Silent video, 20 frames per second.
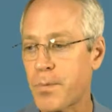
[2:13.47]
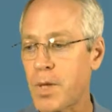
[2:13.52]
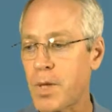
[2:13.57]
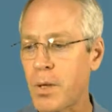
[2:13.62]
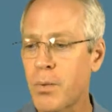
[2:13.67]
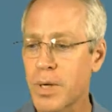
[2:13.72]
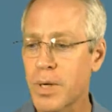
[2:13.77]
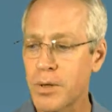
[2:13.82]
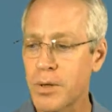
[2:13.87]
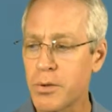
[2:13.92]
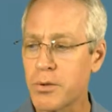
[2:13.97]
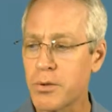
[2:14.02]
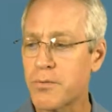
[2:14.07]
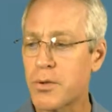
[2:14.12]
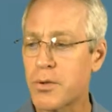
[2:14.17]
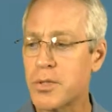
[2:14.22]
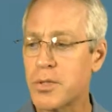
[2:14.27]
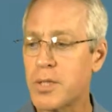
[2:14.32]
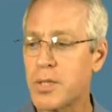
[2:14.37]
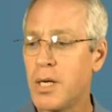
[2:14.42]
What I'll do is
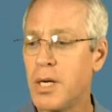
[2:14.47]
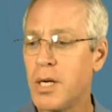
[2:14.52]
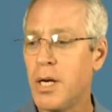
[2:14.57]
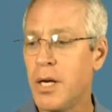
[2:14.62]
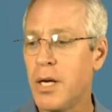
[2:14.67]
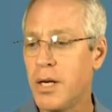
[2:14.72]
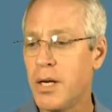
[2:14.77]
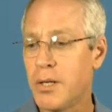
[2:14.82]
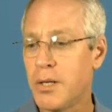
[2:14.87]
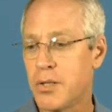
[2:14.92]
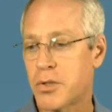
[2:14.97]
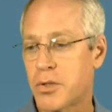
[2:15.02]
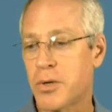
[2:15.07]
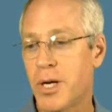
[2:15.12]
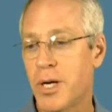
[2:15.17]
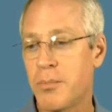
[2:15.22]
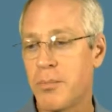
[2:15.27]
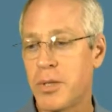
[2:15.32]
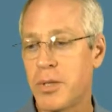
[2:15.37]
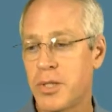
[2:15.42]
first
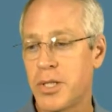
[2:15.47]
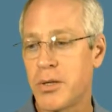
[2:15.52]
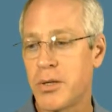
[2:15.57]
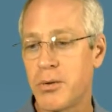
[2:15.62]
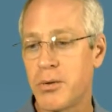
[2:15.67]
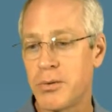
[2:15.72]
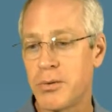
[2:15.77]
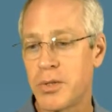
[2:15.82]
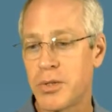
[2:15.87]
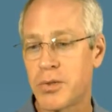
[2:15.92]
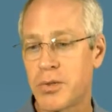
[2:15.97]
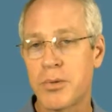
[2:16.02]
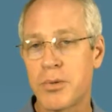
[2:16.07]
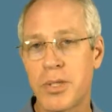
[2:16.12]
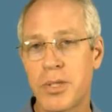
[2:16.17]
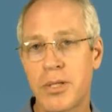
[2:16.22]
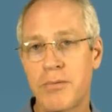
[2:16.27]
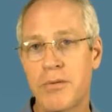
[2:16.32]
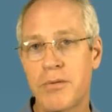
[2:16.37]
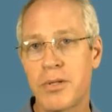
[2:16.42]
describe the general
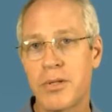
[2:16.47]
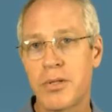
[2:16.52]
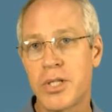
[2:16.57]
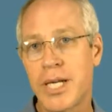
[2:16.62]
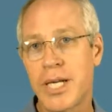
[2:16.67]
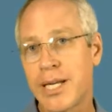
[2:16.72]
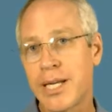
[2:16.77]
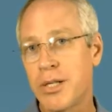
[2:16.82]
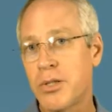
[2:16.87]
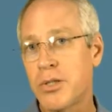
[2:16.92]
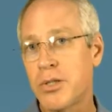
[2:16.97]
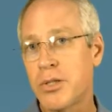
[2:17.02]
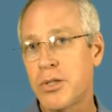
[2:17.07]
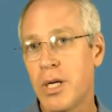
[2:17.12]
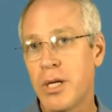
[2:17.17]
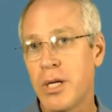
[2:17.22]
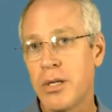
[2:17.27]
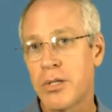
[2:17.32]
description of the change